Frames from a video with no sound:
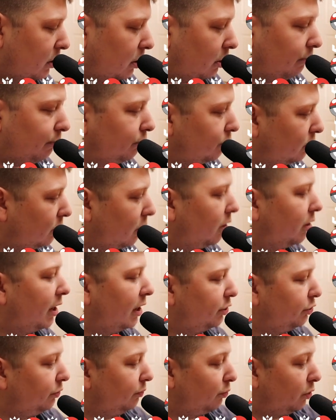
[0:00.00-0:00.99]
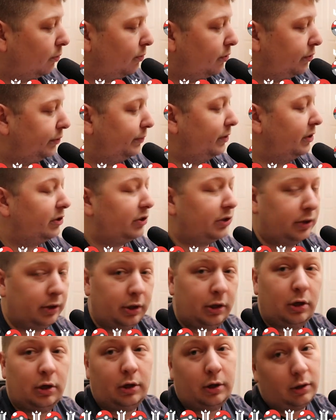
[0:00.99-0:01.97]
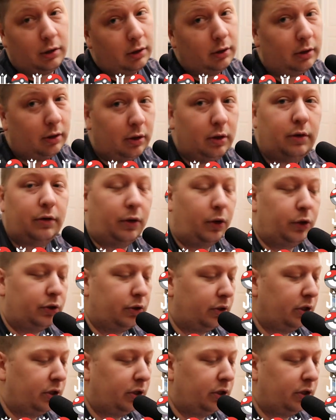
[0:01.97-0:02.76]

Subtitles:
are actually promos, because those